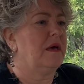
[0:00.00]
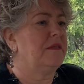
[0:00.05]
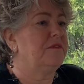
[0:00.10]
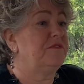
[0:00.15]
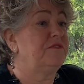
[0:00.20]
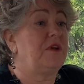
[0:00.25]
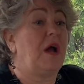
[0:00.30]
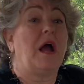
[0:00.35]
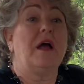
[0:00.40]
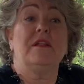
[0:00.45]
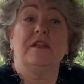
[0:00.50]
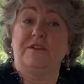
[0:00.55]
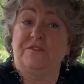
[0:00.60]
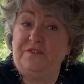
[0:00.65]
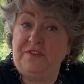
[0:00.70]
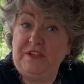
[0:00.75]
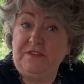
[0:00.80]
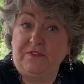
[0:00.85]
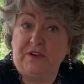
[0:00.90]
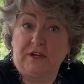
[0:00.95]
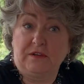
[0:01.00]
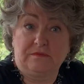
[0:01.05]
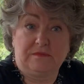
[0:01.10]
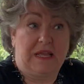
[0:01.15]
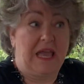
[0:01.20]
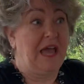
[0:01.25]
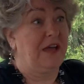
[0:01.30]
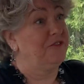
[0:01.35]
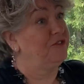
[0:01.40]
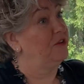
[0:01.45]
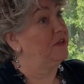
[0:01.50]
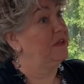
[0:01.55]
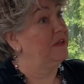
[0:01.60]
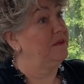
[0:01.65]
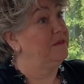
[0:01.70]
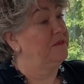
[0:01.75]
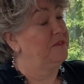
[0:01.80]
scarlet fever. Actually,